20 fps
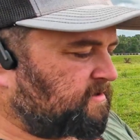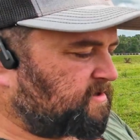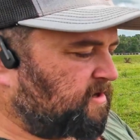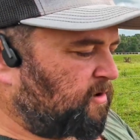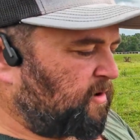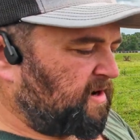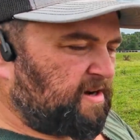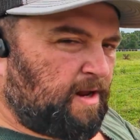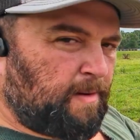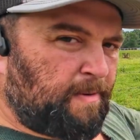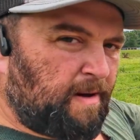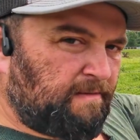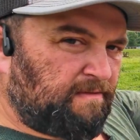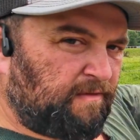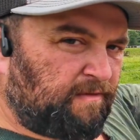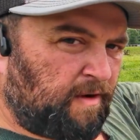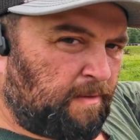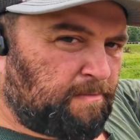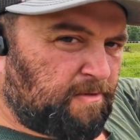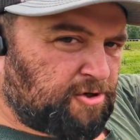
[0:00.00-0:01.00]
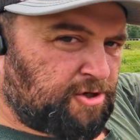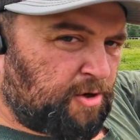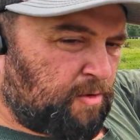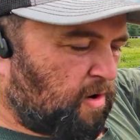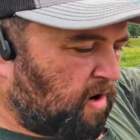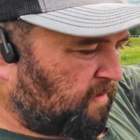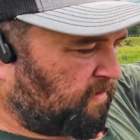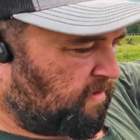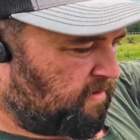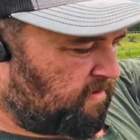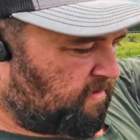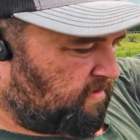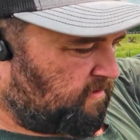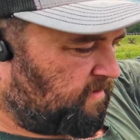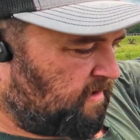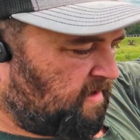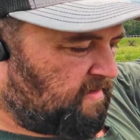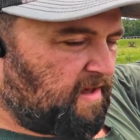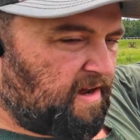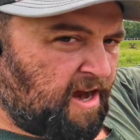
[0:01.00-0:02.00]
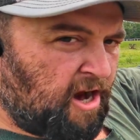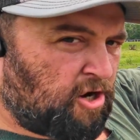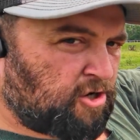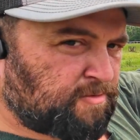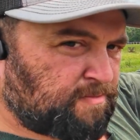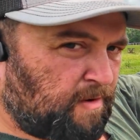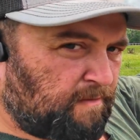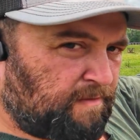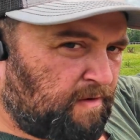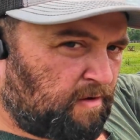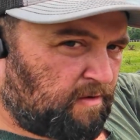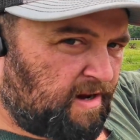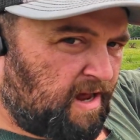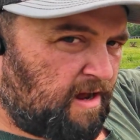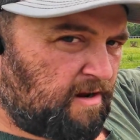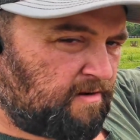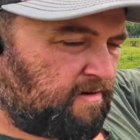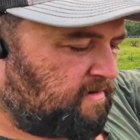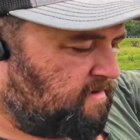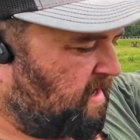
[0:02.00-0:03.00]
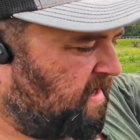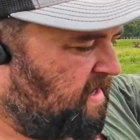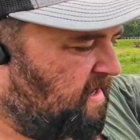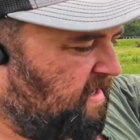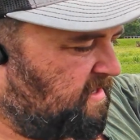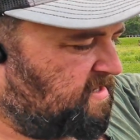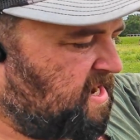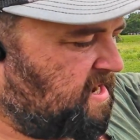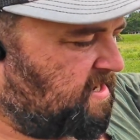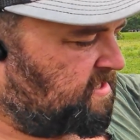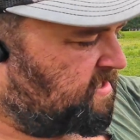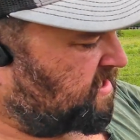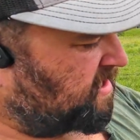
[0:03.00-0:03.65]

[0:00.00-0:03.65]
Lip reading: So I ended up having to flip the shoe over, let that carriage bolt fall down and get it tightened